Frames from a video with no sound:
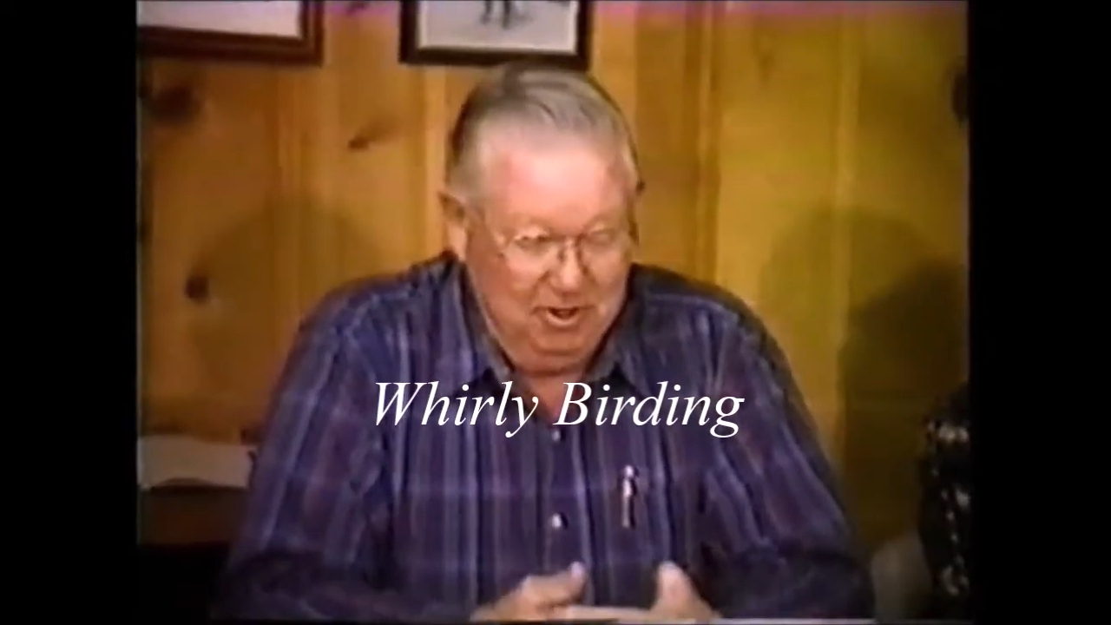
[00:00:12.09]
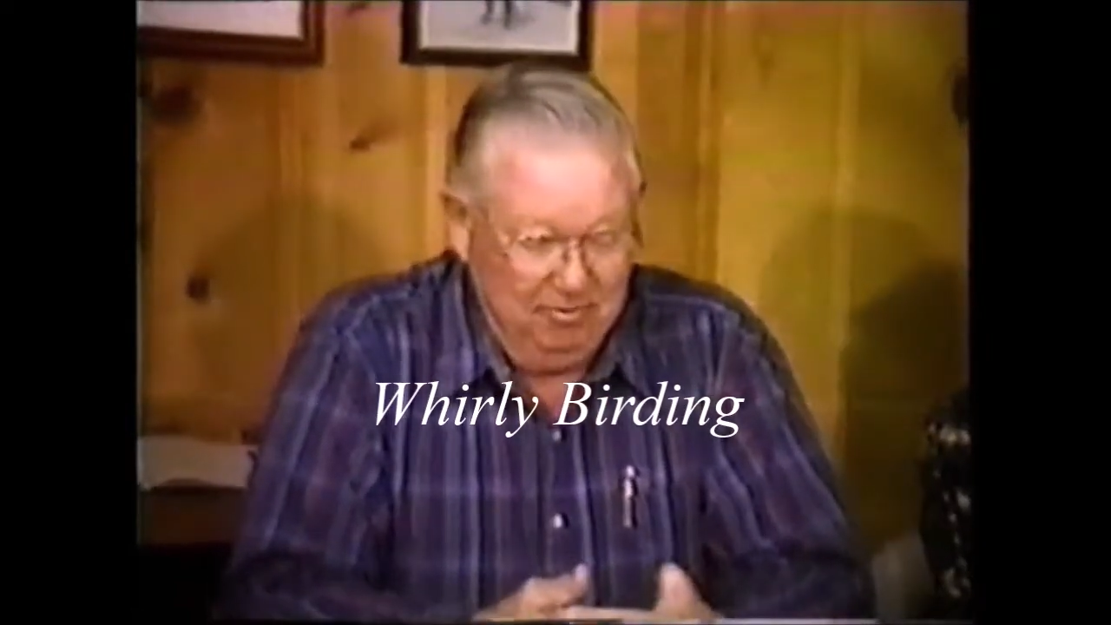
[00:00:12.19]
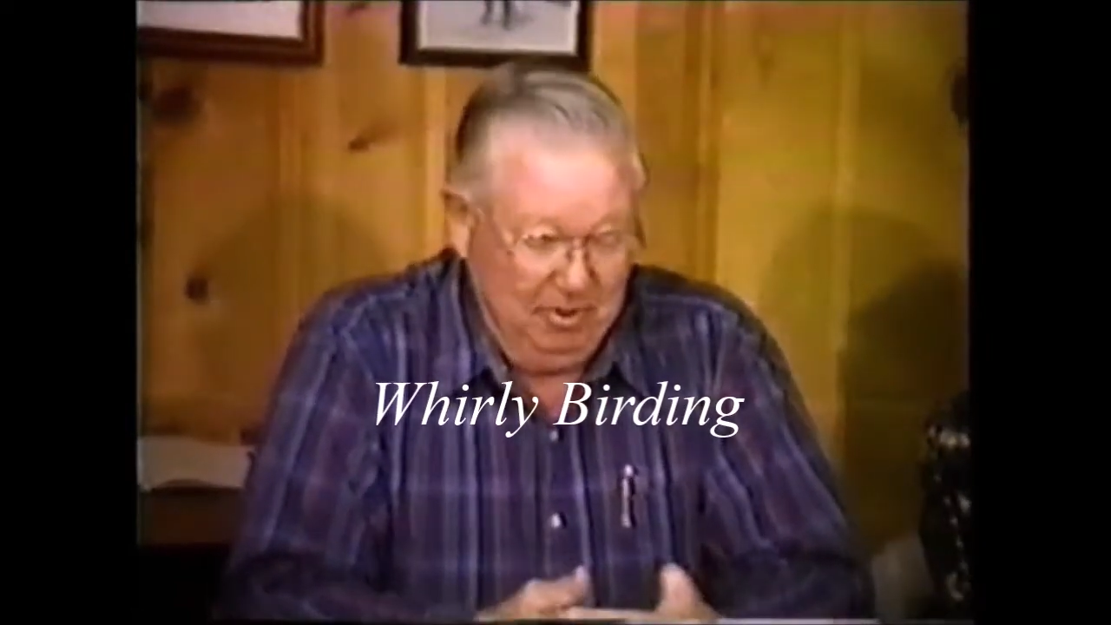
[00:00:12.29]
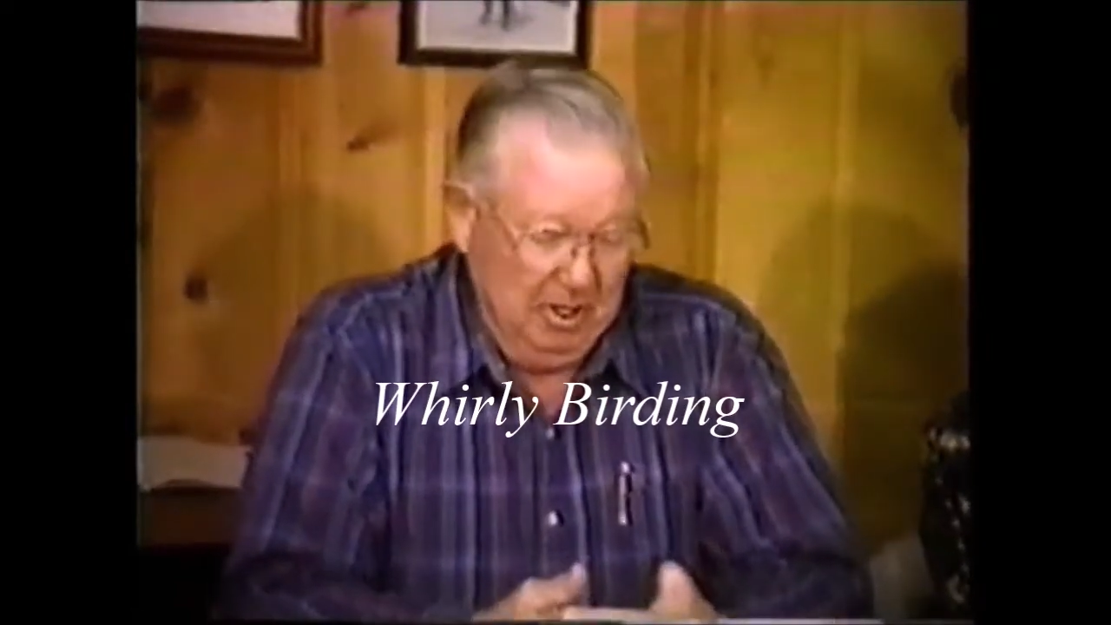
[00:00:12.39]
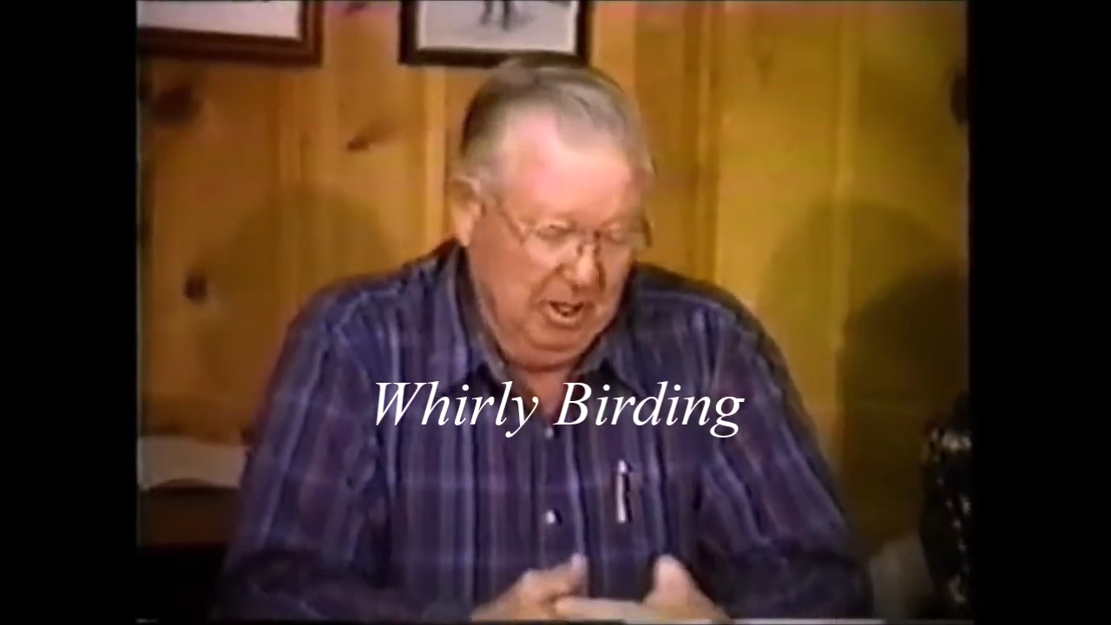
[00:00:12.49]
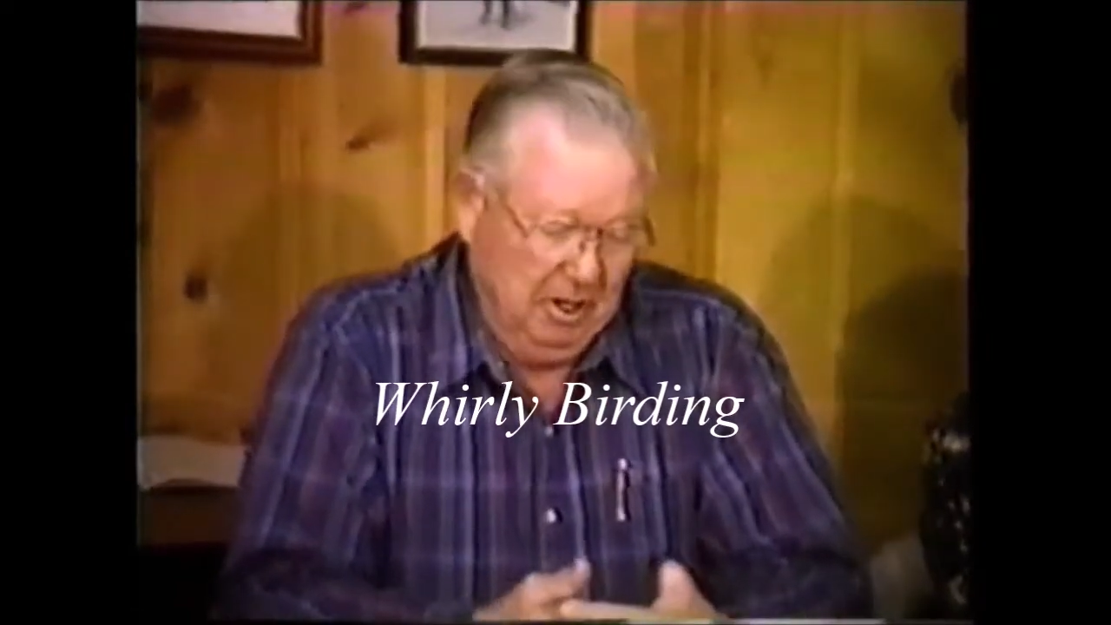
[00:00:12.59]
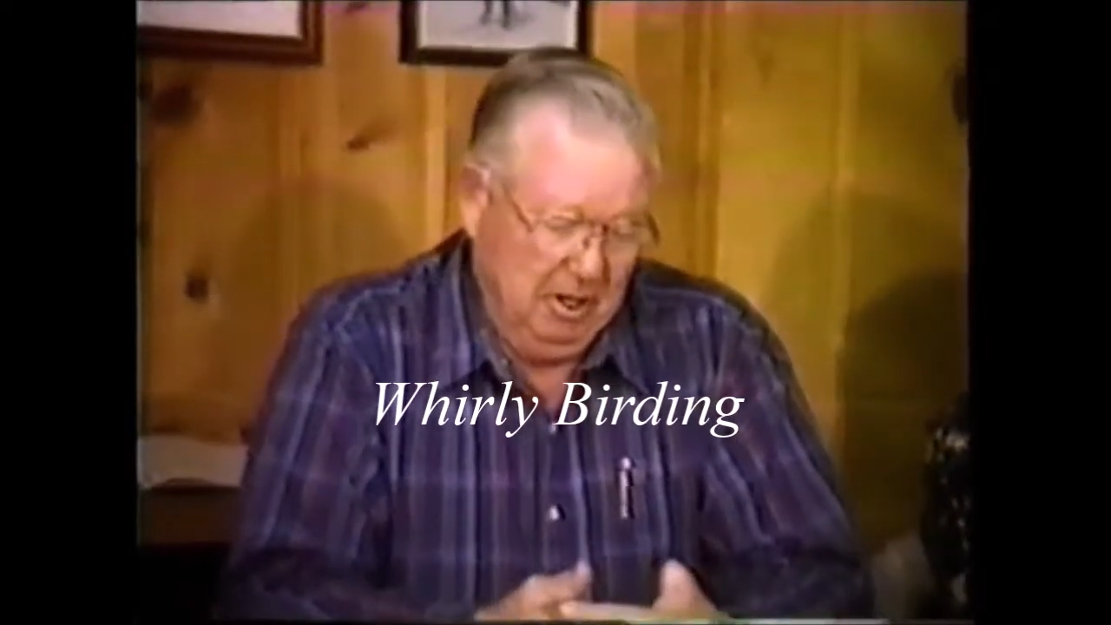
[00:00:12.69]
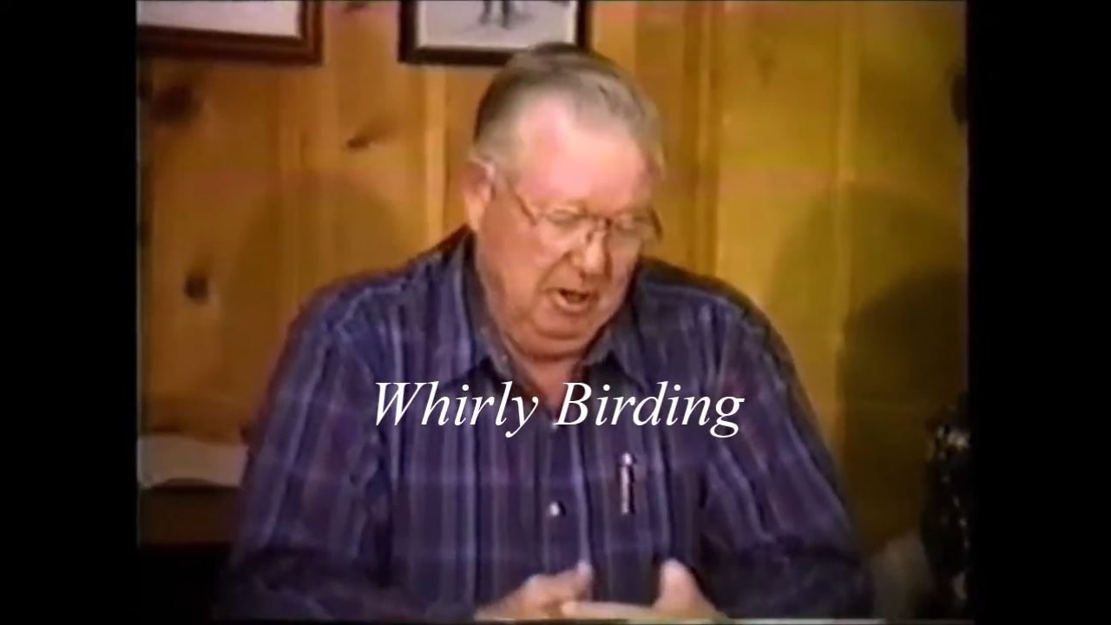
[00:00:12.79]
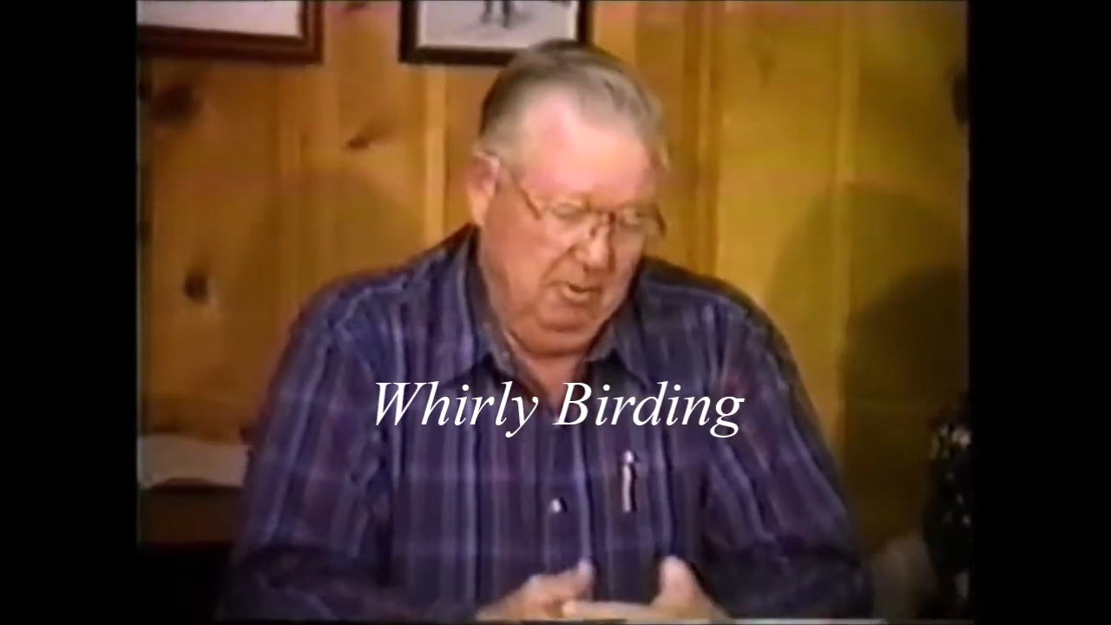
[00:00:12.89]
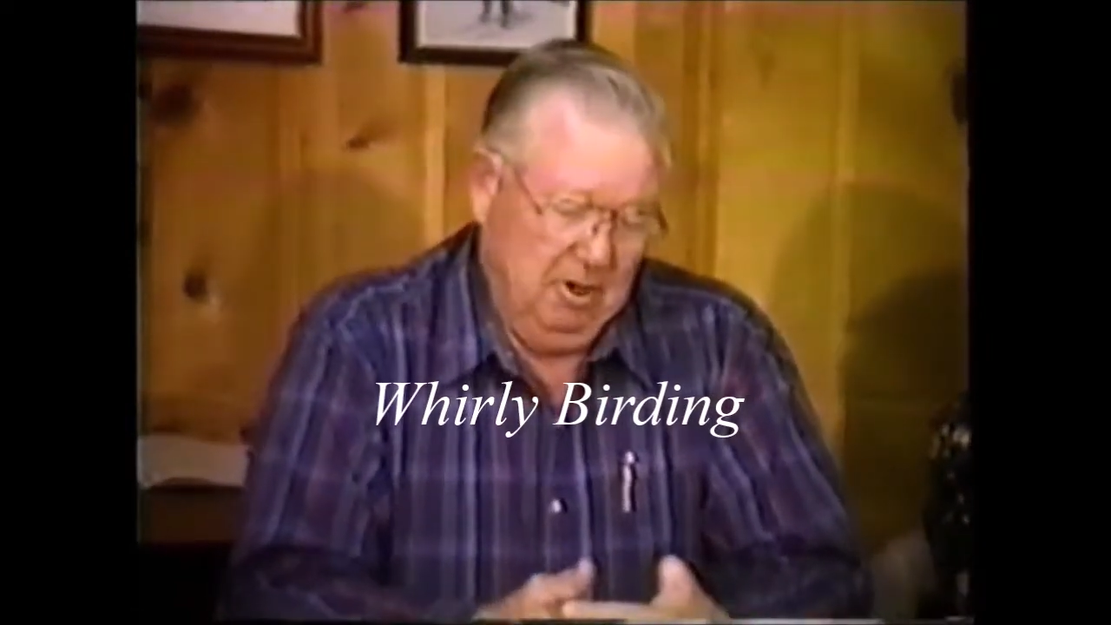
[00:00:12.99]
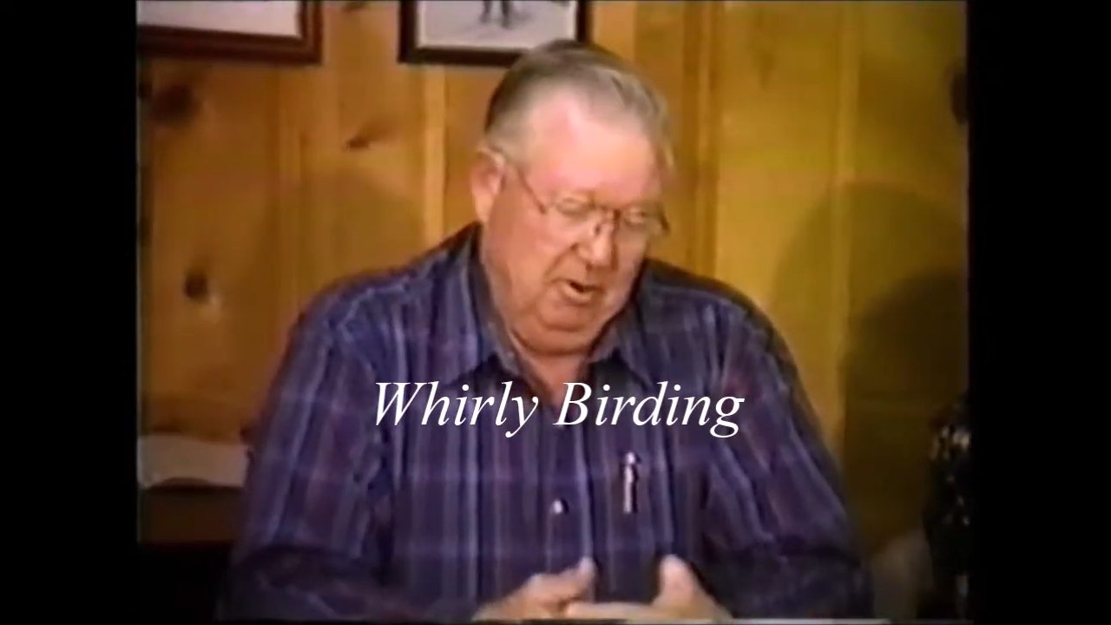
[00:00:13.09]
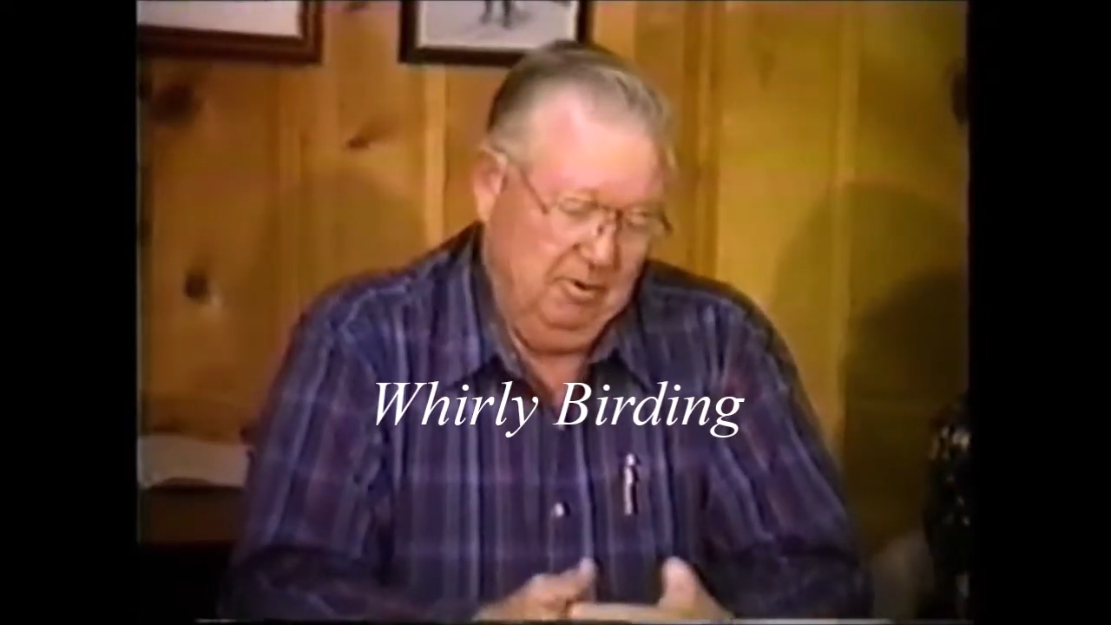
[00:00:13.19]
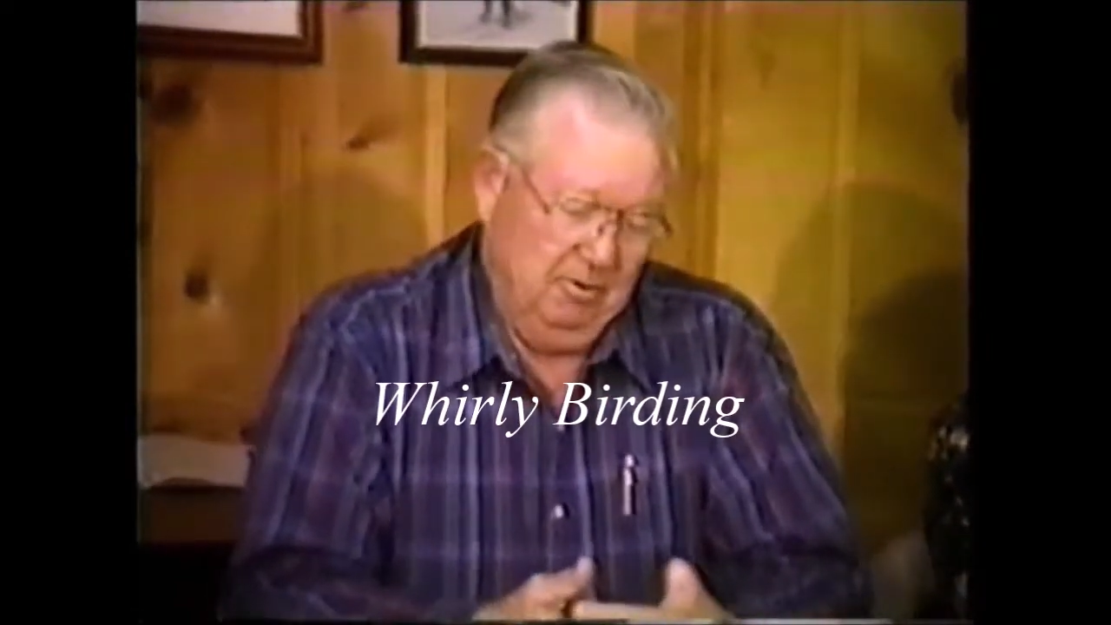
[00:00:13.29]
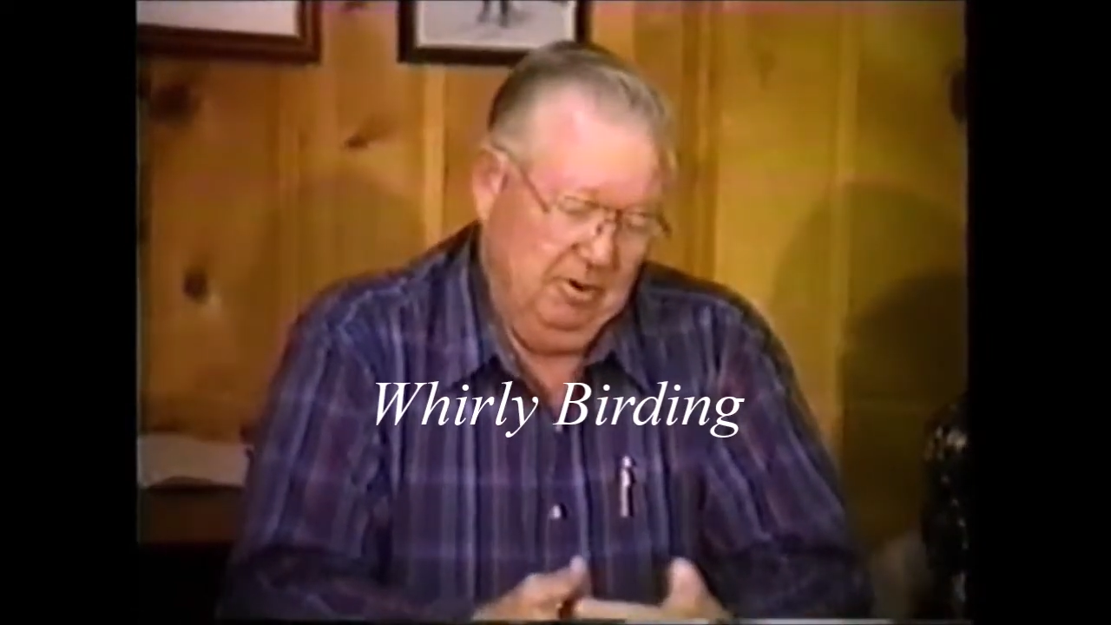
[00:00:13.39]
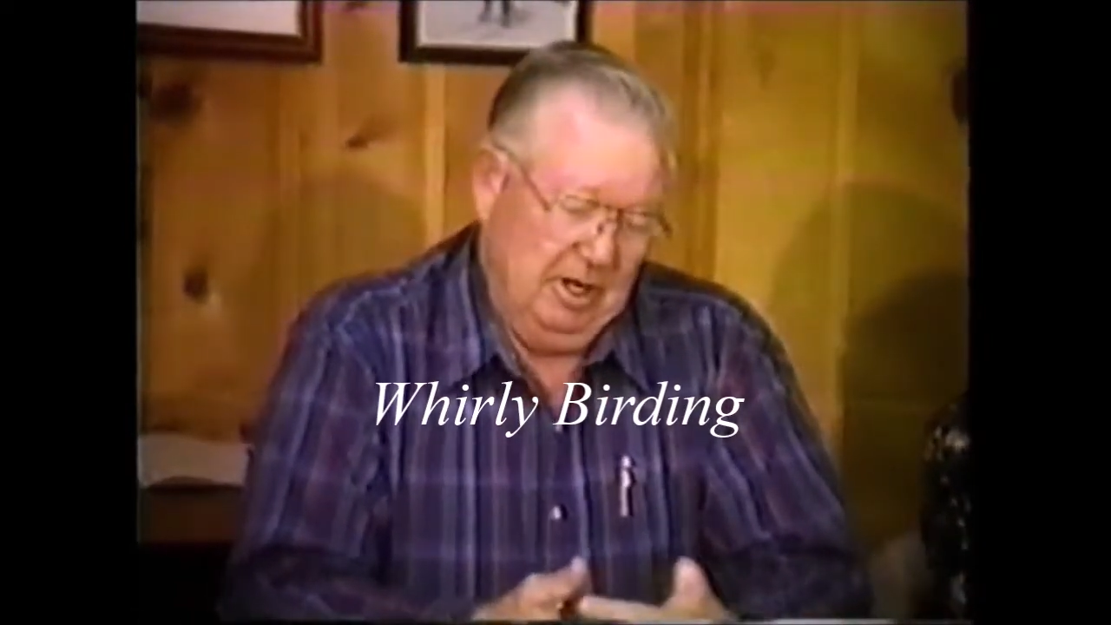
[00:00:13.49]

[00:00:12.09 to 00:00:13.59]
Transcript: Puff, but